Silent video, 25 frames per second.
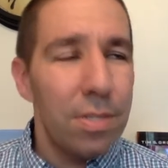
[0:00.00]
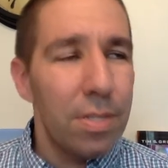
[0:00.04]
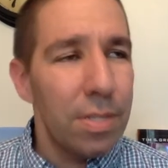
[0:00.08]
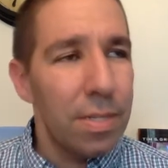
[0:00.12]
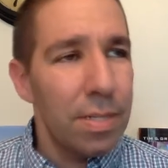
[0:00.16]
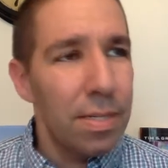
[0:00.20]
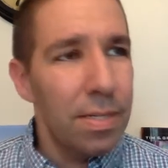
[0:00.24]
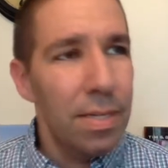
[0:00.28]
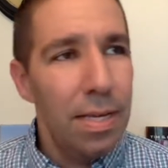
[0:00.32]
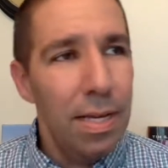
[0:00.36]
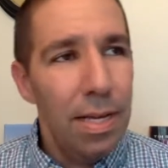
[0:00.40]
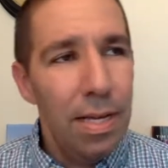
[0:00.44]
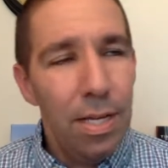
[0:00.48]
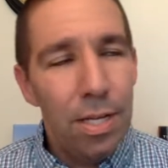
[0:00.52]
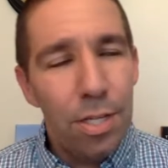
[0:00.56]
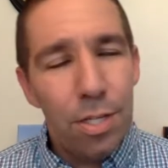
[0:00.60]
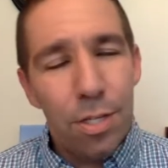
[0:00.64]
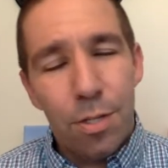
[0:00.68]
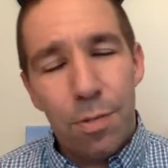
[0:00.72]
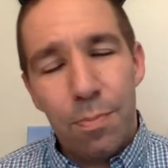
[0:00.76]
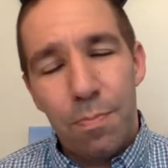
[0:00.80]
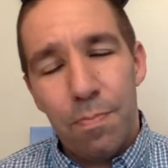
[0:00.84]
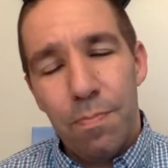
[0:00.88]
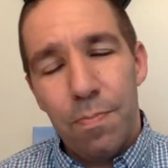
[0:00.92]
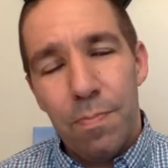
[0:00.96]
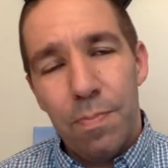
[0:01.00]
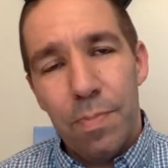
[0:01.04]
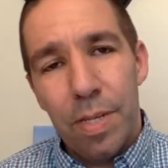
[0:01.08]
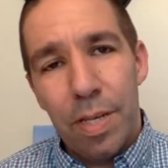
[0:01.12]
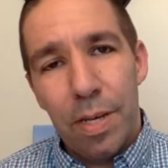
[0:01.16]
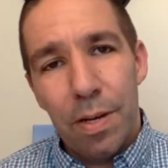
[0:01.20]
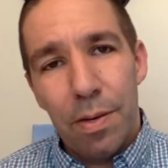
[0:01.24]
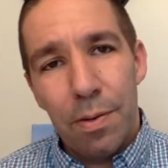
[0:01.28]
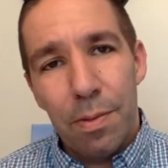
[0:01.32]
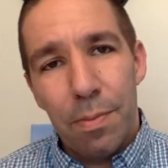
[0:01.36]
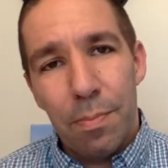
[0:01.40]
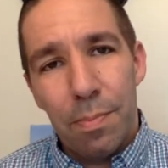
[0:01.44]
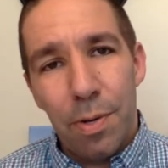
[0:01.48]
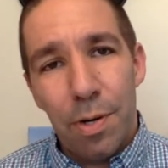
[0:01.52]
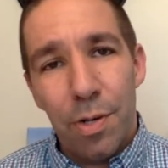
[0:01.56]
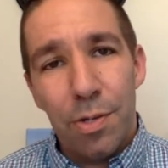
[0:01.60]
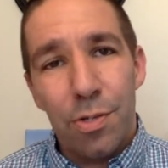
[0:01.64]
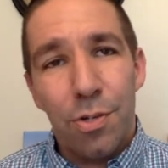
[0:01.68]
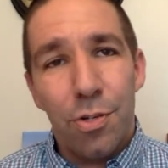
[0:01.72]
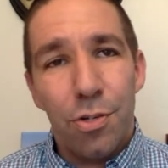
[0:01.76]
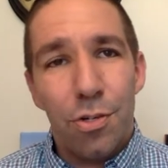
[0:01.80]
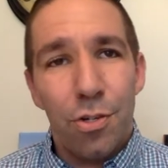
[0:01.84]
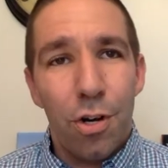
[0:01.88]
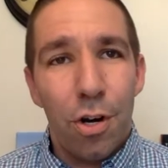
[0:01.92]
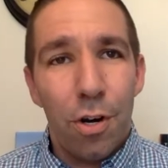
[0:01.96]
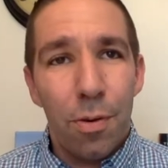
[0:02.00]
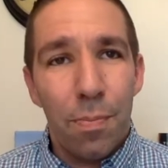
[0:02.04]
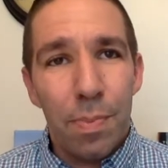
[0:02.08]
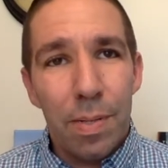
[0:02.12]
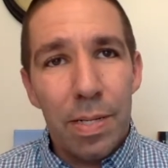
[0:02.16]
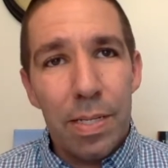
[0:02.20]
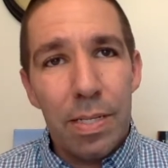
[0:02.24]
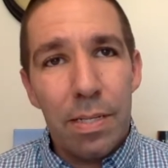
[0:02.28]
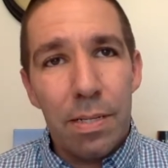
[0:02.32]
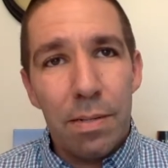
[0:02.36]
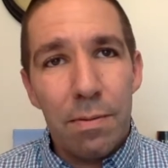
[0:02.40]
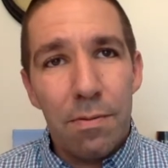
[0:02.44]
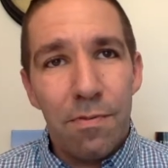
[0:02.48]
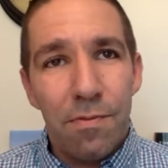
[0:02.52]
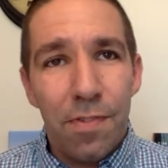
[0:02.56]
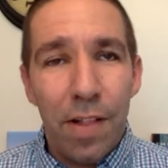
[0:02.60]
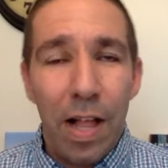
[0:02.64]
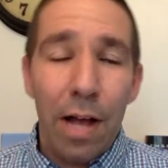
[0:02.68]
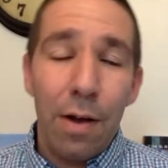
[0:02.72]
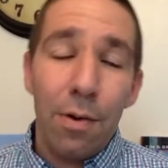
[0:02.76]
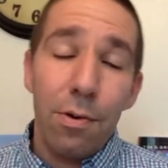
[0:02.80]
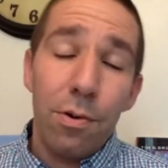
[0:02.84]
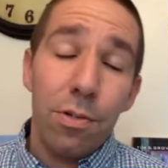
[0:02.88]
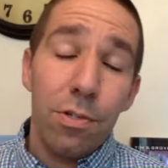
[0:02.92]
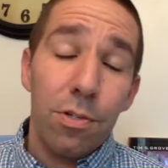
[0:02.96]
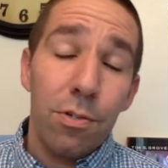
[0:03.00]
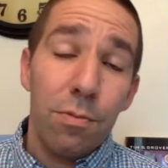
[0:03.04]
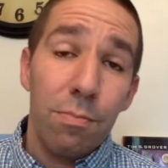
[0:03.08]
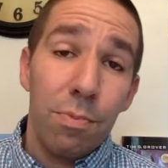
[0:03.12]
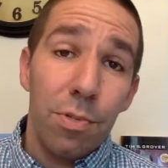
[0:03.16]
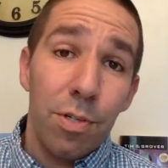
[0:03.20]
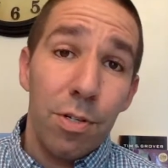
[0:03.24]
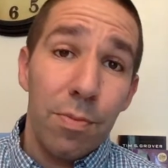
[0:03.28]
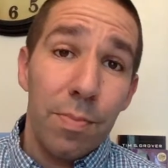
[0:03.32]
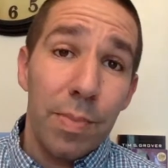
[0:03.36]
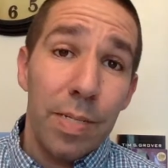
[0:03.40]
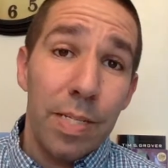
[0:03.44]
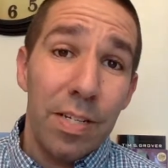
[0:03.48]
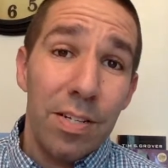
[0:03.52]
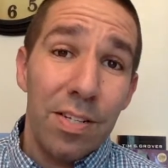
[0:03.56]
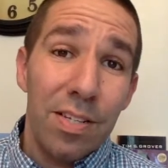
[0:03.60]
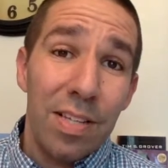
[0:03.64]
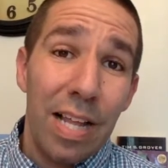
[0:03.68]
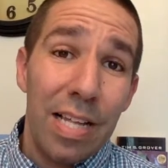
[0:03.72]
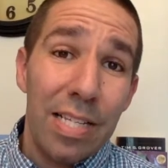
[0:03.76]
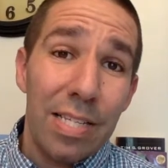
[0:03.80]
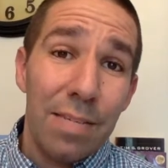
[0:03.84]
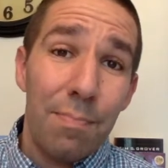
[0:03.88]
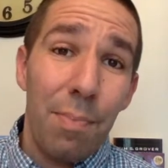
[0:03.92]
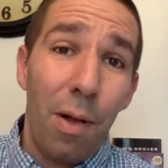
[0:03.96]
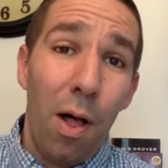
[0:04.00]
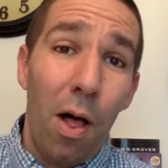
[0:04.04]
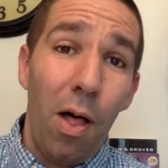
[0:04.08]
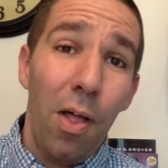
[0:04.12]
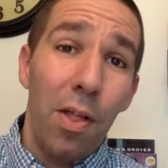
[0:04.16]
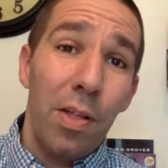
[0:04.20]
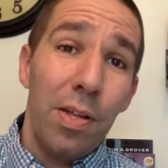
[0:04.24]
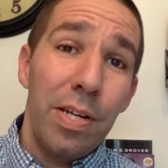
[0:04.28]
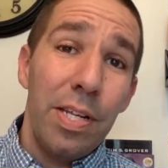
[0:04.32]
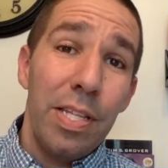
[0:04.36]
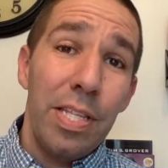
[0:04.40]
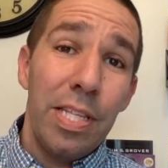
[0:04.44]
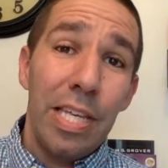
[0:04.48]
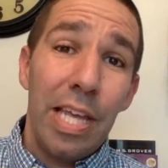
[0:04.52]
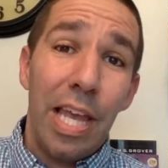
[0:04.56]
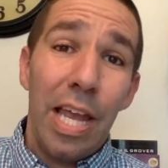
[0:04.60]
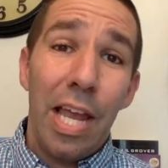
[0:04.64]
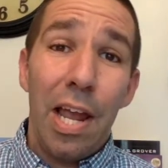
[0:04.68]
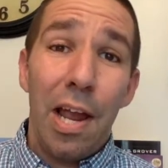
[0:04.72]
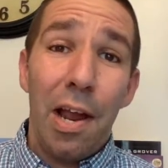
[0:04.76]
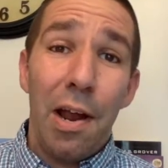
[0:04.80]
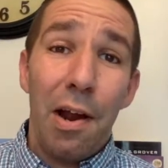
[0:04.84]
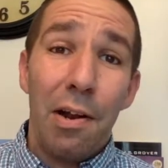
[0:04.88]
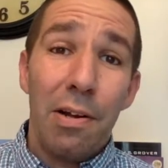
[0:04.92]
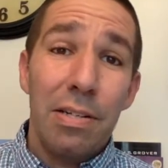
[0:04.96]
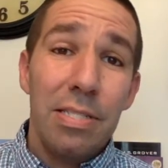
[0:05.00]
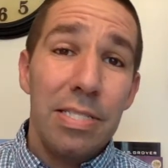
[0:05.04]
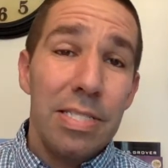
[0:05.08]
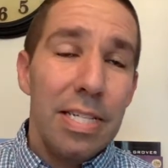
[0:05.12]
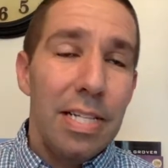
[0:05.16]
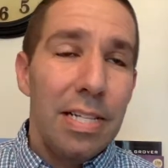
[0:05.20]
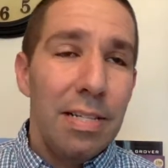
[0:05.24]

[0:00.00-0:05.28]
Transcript: The, you know, the birds are chirping, the flowers are blooming. There's lots of pollen in the air.